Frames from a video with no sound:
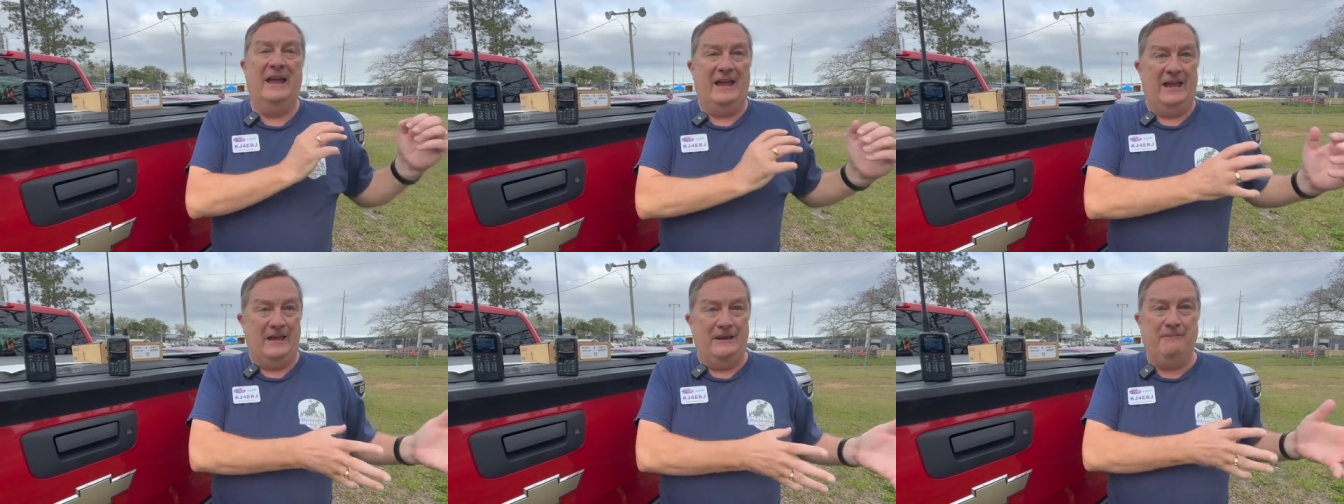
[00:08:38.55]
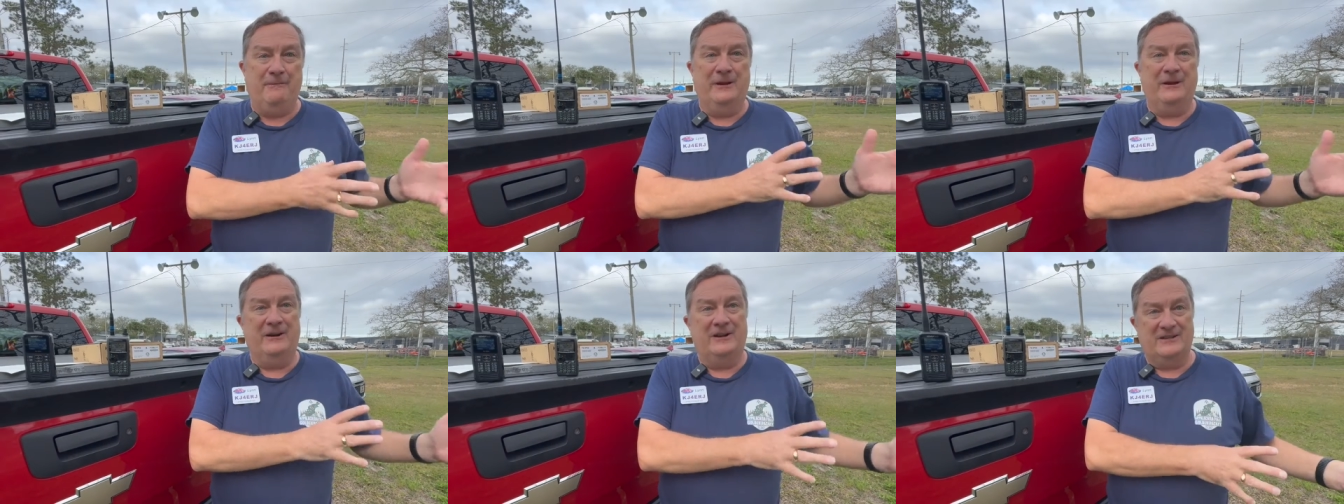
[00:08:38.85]

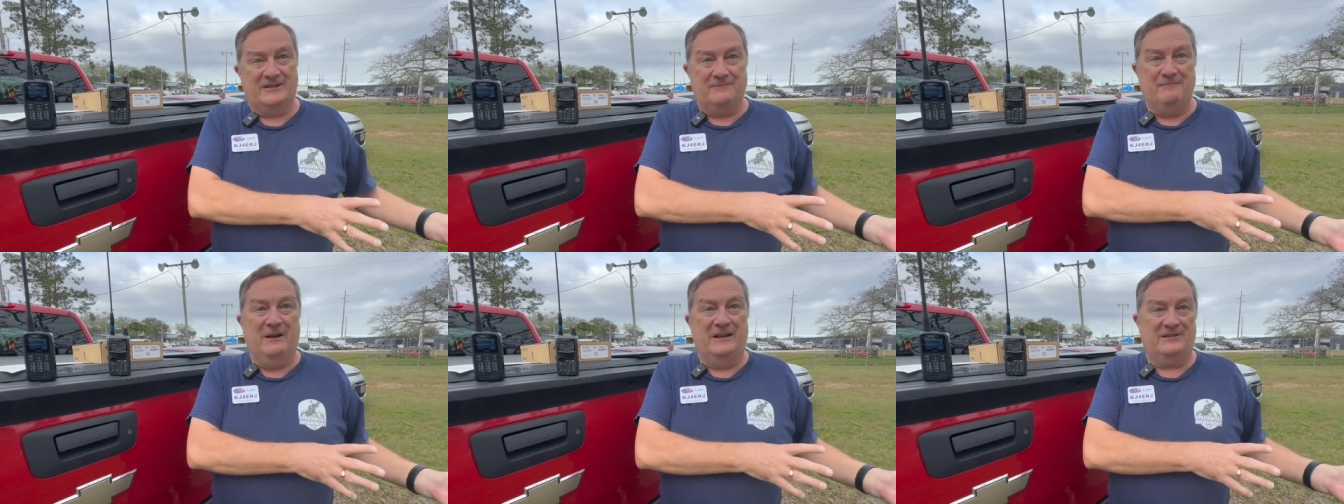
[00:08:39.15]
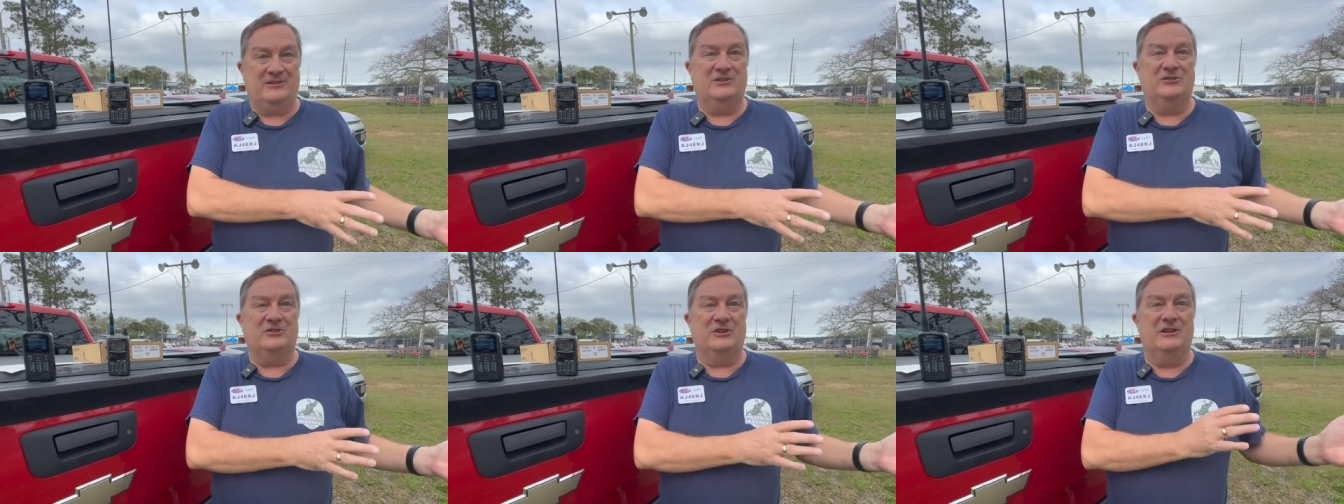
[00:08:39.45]
APRS
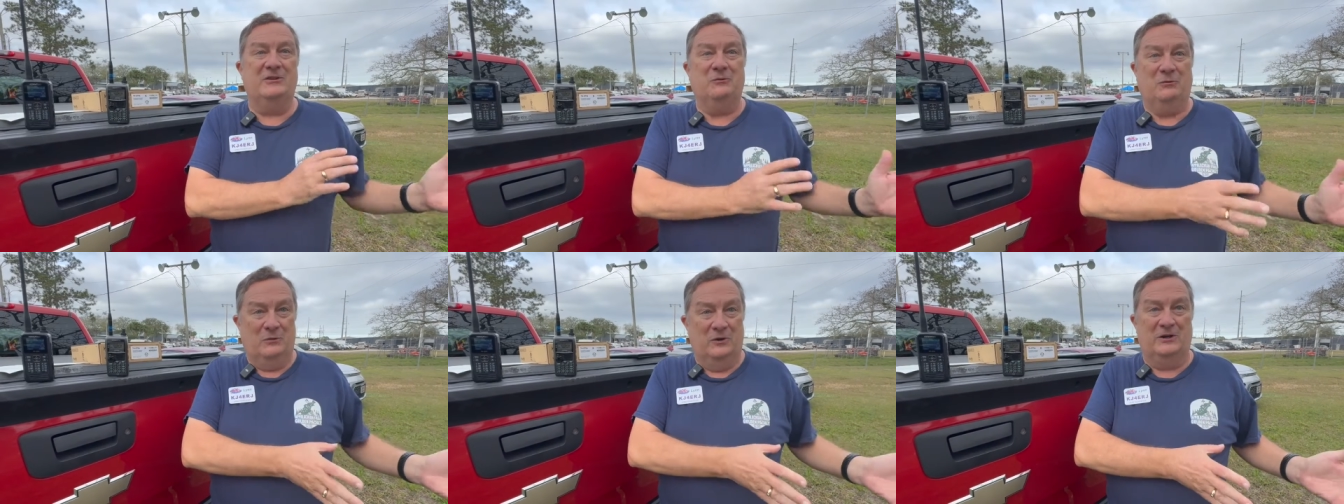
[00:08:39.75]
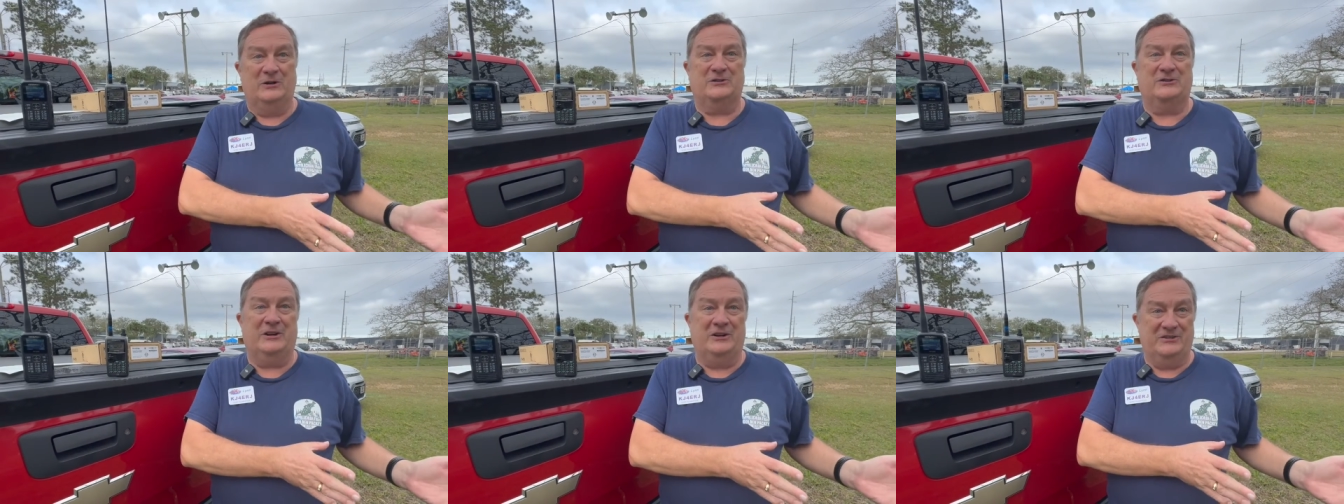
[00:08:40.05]
messaging
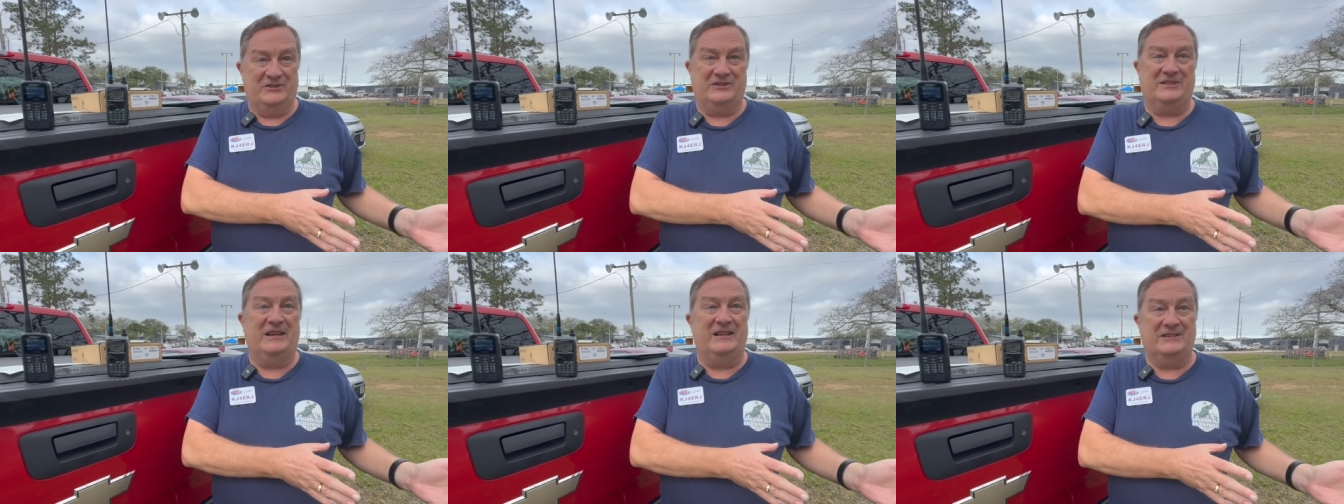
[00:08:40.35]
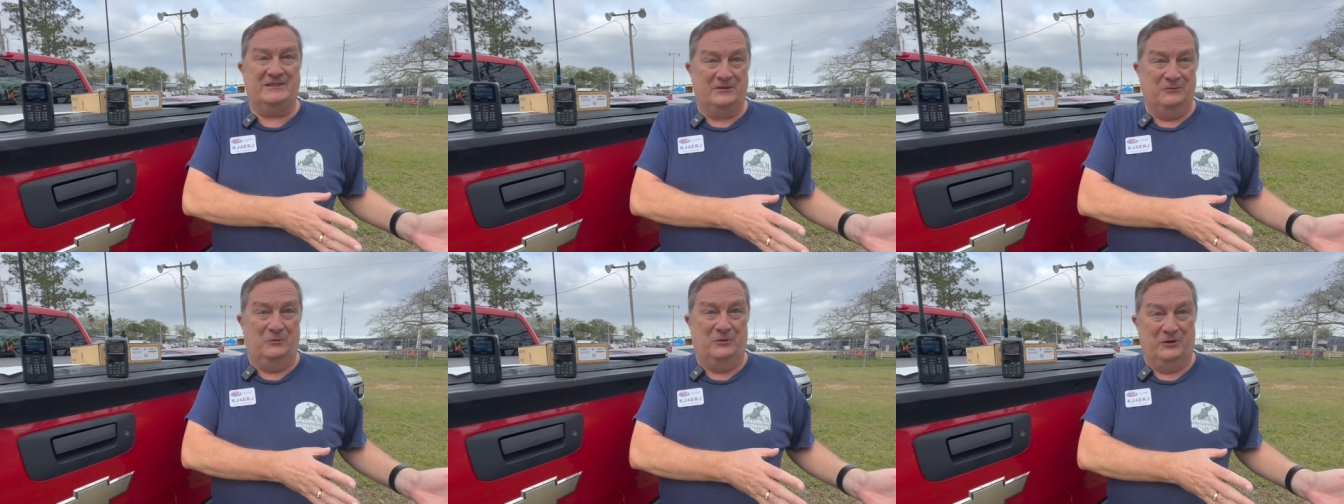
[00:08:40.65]
worked all
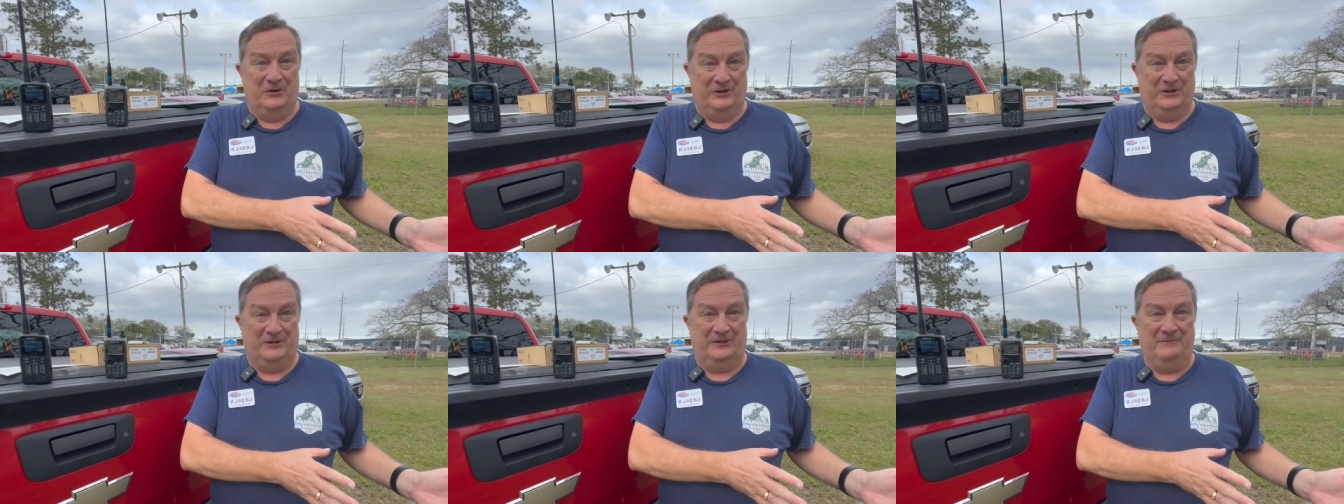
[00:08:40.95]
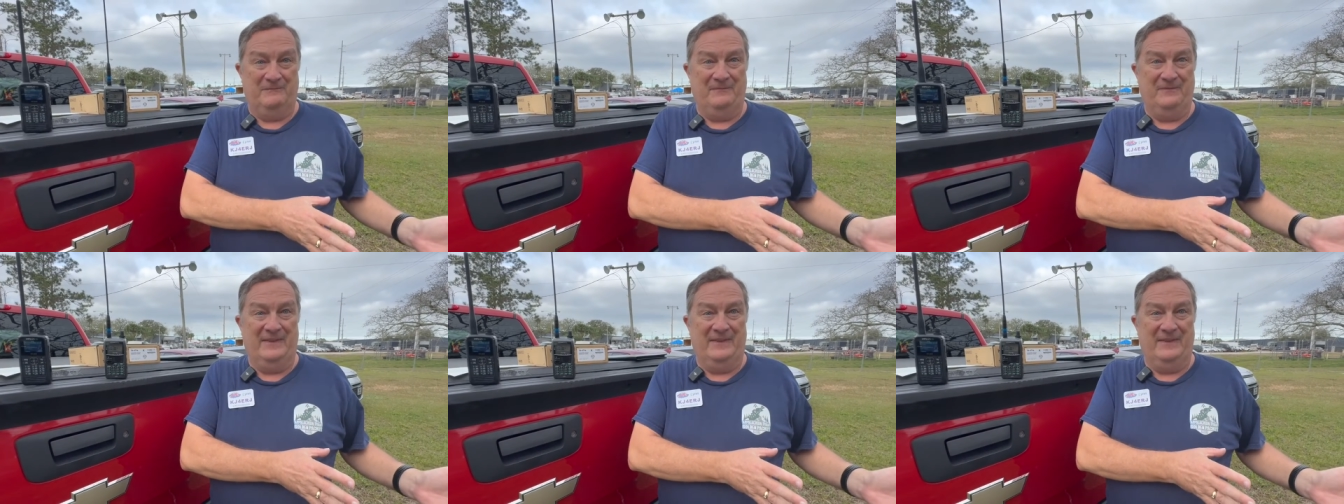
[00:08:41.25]
states award.